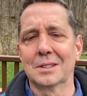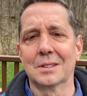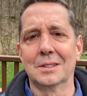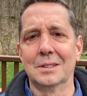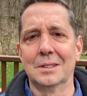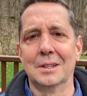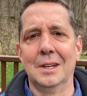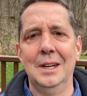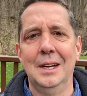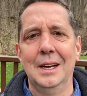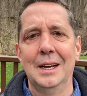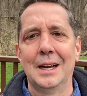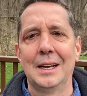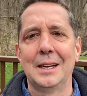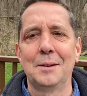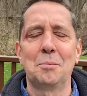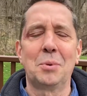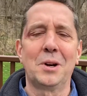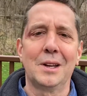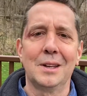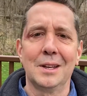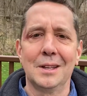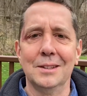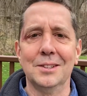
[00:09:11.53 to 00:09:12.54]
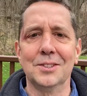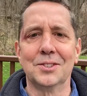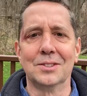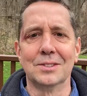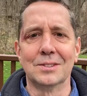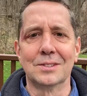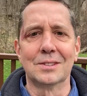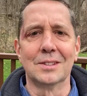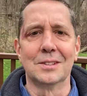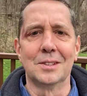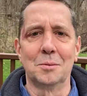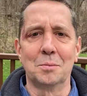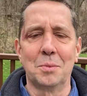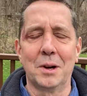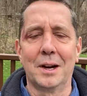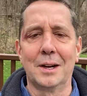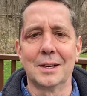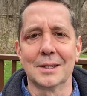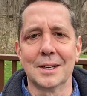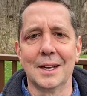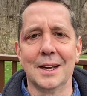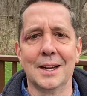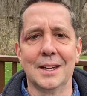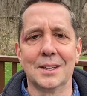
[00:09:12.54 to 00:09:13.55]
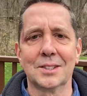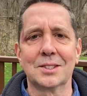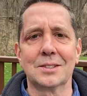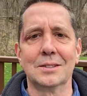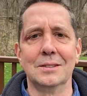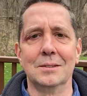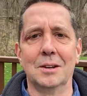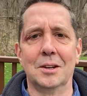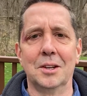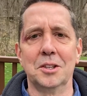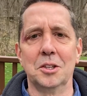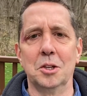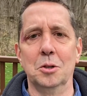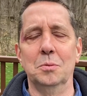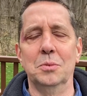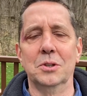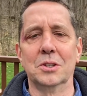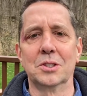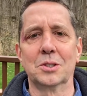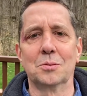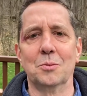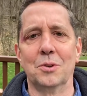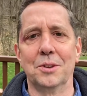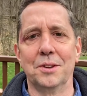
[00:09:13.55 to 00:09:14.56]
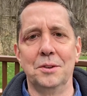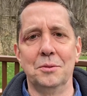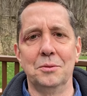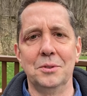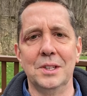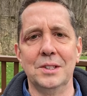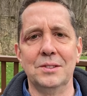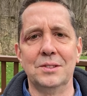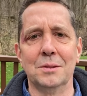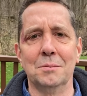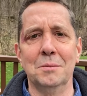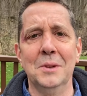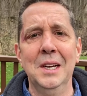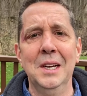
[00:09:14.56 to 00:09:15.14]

or he probably listens to their podcasts and audiobooks more than reads them.